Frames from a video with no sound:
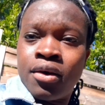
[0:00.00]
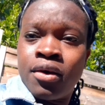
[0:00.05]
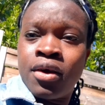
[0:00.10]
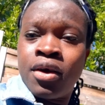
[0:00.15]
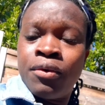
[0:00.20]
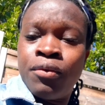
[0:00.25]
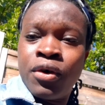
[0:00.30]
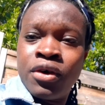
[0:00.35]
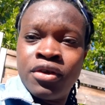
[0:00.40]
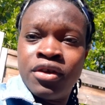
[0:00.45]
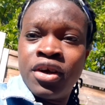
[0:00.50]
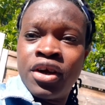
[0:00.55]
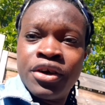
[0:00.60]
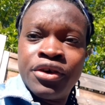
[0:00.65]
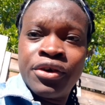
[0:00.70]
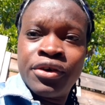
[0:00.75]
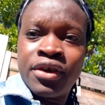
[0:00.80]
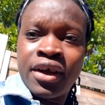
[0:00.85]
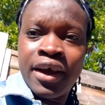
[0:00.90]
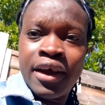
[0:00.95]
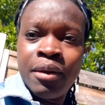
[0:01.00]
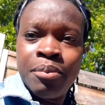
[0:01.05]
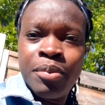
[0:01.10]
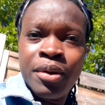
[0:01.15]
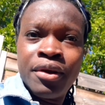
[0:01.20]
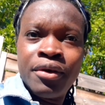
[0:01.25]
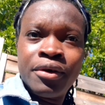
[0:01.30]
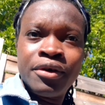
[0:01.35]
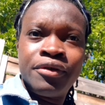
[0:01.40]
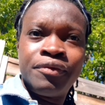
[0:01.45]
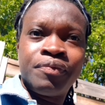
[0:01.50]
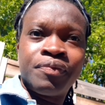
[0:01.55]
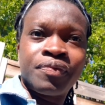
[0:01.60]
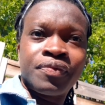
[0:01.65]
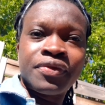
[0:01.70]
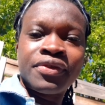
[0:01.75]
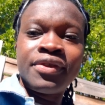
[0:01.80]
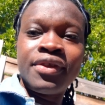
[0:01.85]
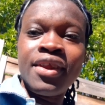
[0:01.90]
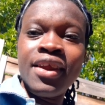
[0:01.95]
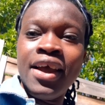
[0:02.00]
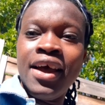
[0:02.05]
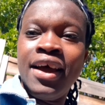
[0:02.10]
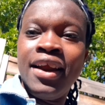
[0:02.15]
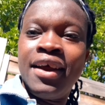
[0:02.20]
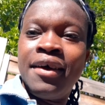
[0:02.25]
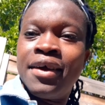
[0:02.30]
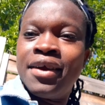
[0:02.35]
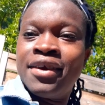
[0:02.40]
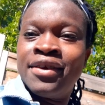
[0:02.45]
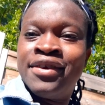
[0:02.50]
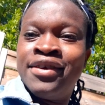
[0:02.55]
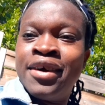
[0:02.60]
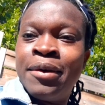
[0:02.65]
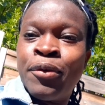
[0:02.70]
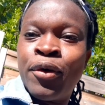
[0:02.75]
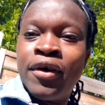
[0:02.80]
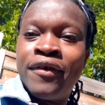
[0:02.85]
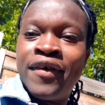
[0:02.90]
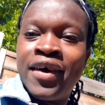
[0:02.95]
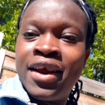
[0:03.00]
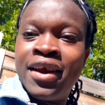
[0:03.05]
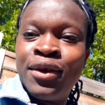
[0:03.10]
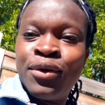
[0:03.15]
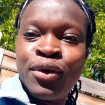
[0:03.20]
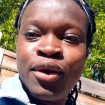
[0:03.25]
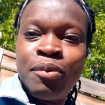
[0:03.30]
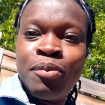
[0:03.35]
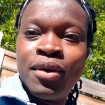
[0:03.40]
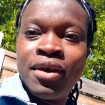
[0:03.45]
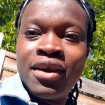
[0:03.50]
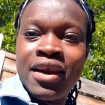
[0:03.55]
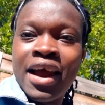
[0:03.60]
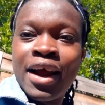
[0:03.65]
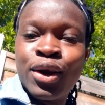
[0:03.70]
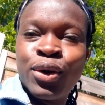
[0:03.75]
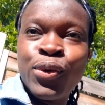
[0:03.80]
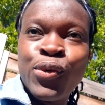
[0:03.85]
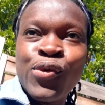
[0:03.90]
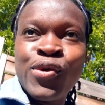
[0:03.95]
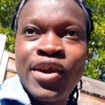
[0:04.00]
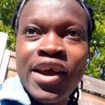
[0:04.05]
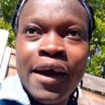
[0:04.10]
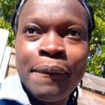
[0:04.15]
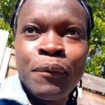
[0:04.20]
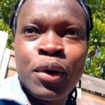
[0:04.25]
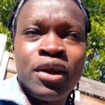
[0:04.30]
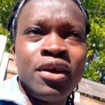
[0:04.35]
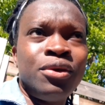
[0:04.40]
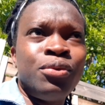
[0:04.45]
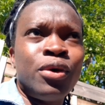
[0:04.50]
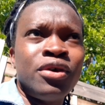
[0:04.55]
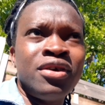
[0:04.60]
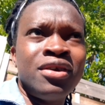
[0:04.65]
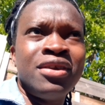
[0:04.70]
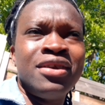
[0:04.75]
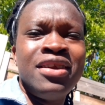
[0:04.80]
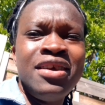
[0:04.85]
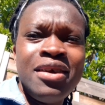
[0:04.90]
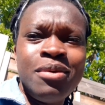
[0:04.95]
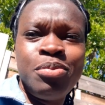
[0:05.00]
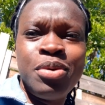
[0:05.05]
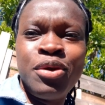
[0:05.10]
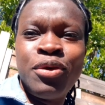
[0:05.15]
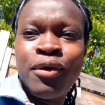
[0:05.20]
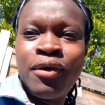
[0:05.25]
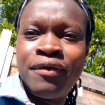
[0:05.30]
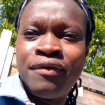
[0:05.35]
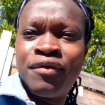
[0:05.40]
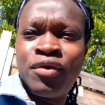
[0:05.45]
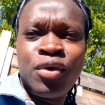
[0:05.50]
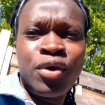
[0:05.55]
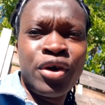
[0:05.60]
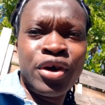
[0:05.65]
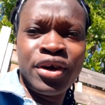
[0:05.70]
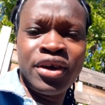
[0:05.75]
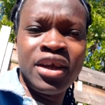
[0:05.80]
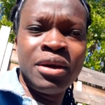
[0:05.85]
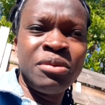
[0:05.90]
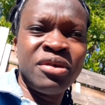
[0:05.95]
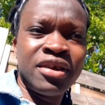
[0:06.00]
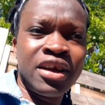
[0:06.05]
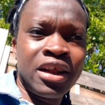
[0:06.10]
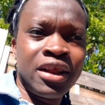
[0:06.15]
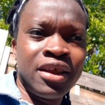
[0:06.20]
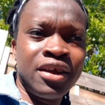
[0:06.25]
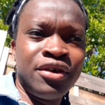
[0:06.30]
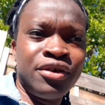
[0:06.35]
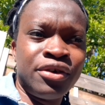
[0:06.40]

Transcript: he was there just helping us. And Jemoy fell into the pit like 2 times, but it wasn't deep enough to hurt himself.